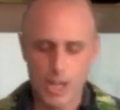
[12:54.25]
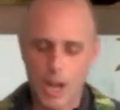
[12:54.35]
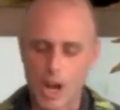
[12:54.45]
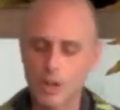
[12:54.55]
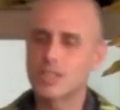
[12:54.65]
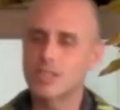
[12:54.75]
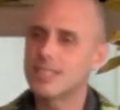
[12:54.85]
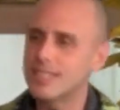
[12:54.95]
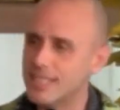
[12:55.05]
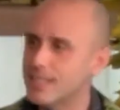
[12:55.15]
are
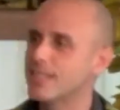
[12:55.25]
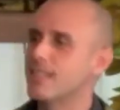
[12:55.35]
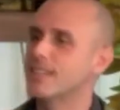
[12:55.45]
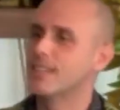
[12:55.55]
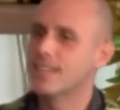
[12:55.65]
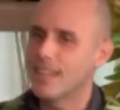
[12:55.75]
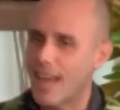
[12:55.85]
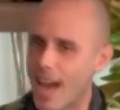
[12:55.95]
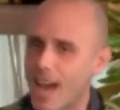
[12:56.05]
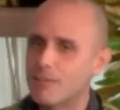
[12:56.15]
still
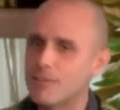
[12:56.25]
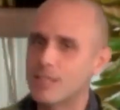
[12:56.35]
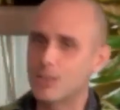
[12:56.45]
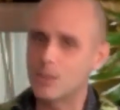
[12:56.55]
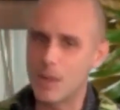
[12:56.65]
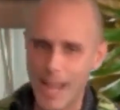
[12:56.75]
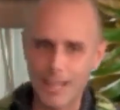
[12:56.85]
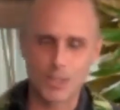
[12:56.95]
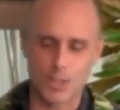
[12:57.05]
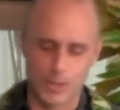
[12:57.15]
having to
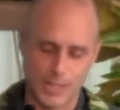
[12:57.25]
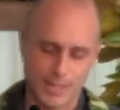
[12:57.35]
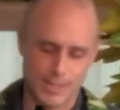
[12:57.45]
answer it